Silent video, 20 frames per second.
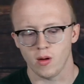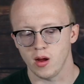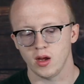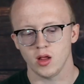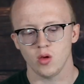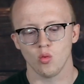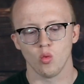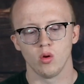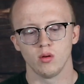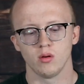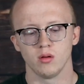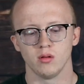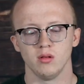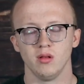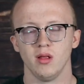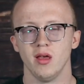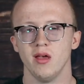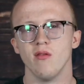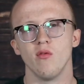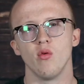anyone to
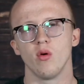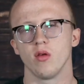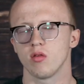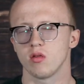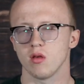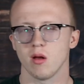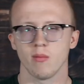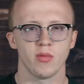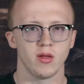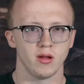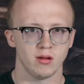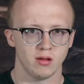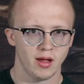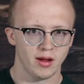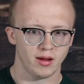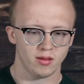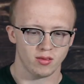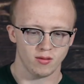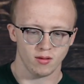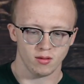live with something
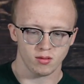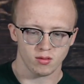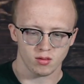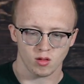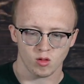like this,